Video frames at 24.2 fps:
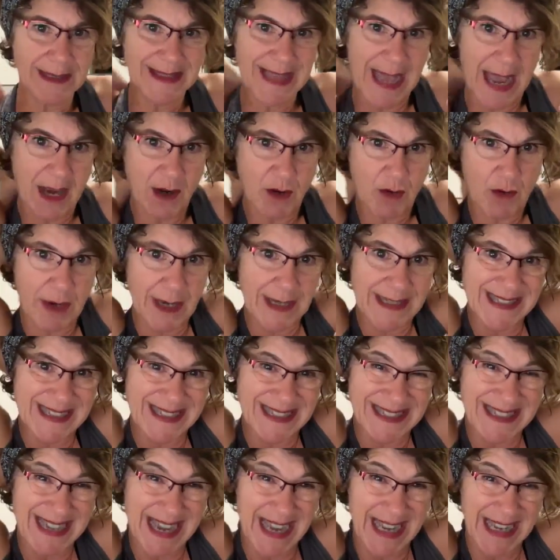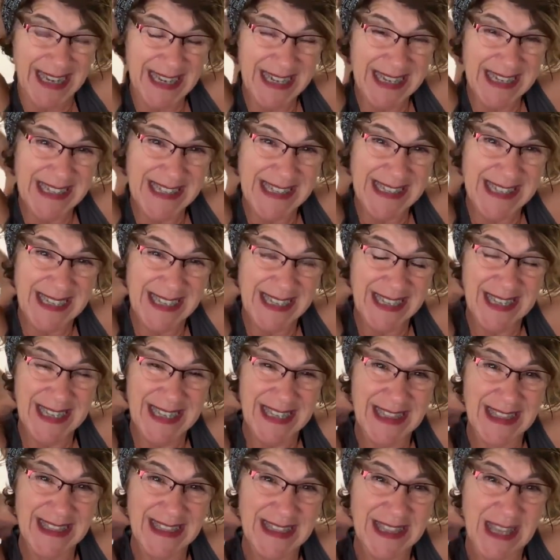That creates a tightness
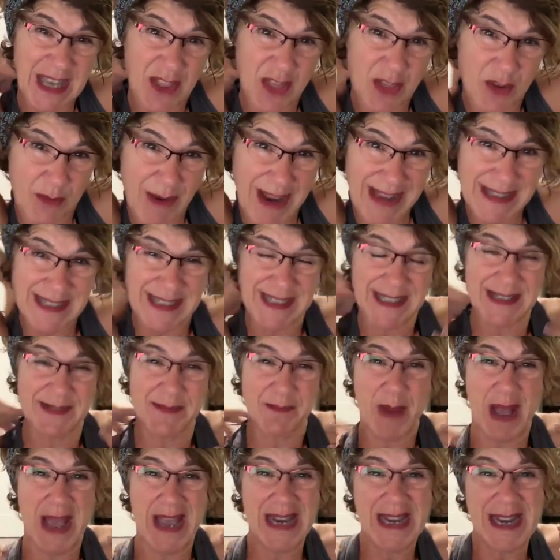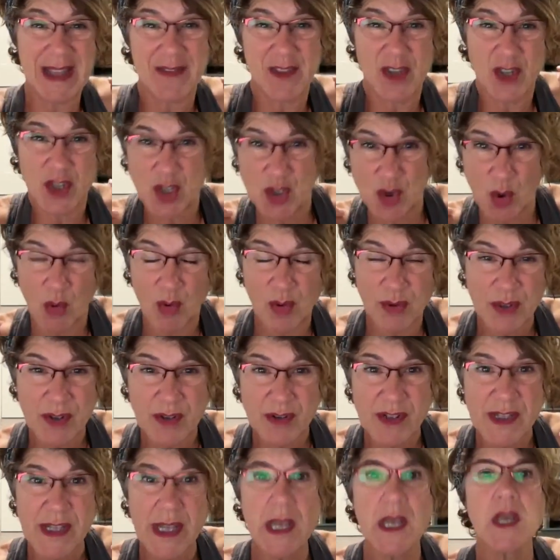in the thoracic spine and the
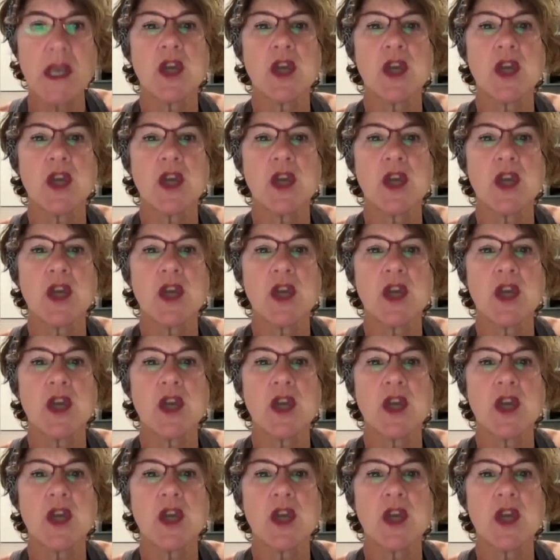shoulders,